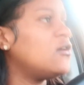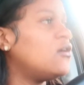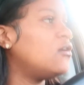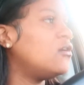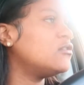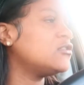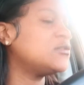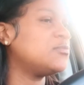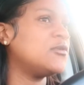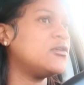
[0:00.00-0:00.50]

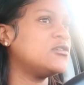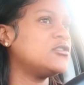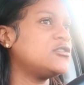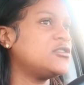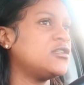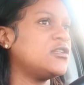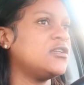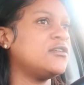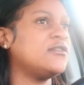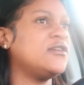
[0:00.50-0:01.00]
all small
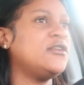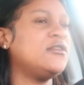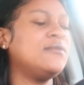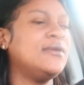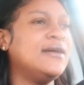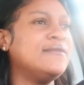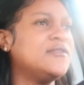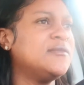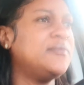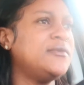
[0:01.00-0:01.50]
shit. It don't
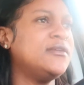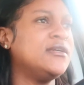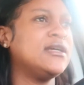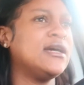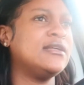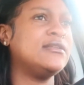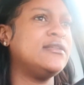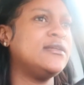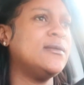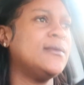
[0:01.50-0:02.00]
have to be a
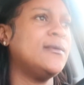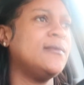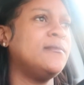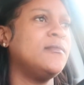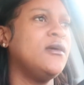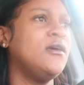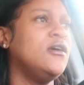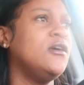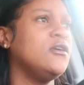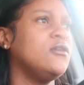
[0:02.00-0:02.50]
goddamn
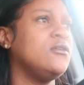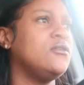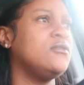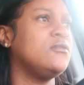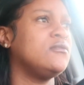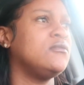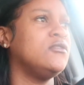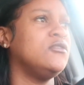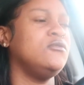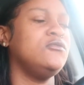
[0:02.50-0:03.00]

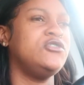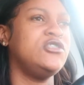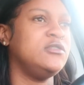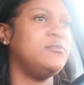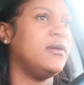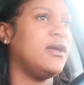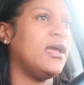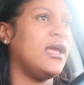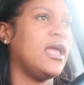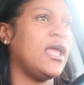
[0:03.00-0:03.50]
Gucci
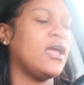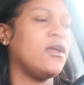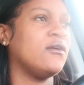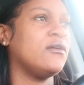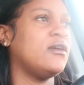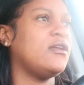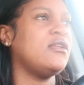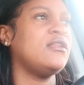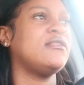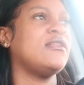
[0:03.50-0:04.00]
bag or
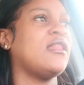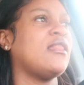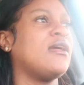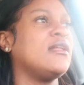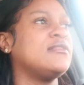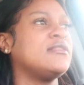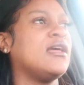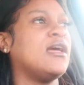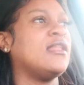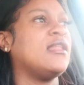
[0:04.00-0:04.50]
anything
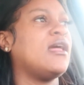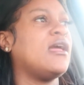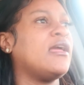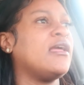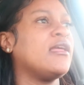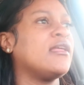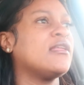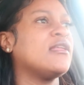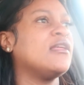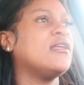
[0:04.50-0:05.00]
like that.
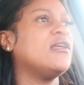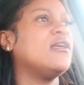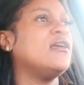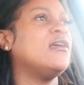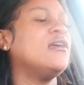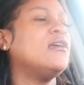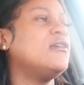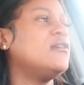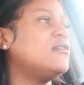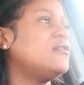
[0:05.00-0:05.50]
Like,
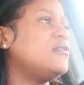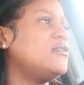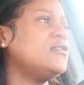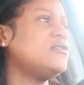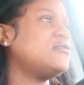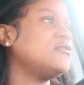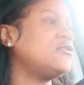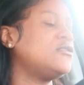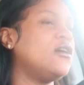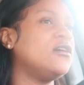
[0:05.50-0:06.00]
it's
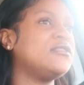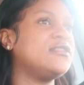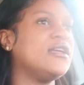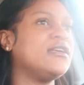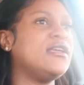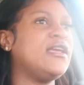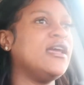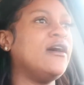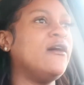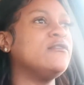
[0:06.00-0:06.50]
the thought
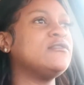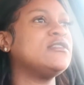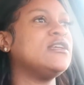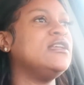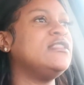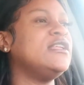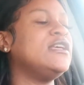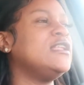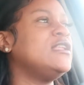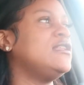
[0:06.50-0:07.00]
that counts
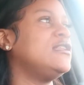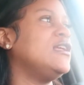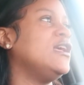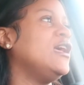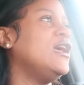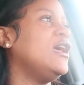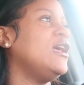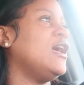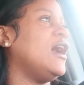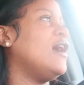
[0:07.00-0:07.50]
and
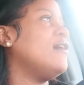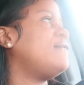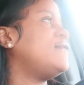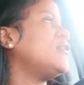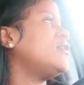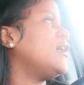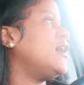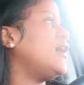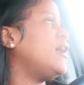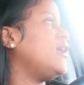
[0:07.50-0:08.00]
then i feel
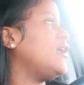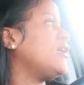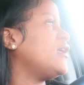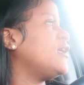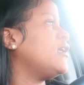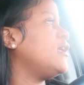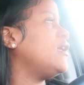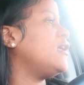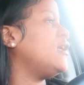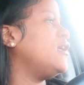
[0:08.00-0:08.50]
like
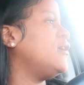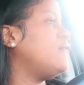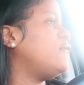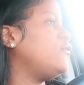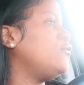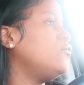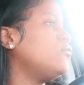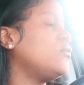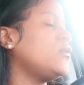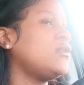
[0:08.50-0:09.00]
if
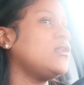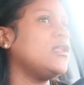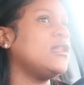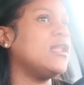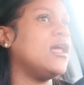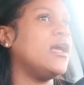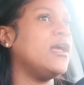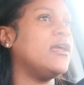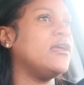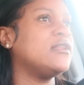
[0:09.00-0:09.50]
you really
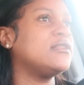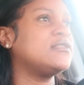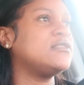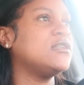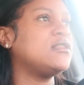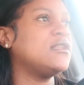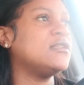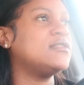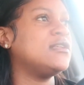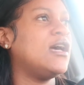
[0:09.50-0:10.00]
like
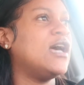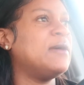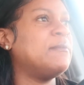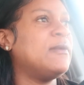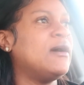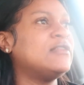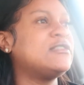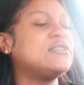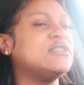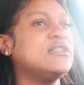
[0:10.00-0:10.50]
took the time
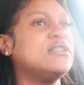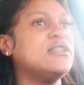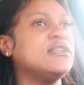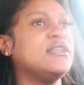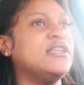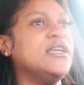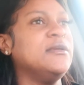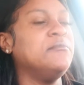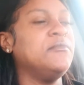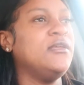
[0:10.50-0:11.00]
out to
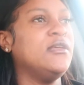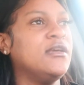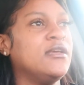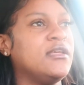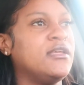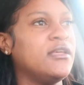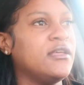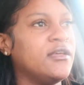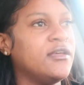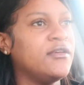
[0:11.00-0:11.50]
get me a
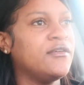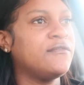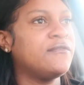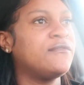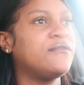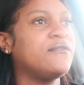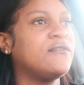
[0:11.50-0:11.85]
gift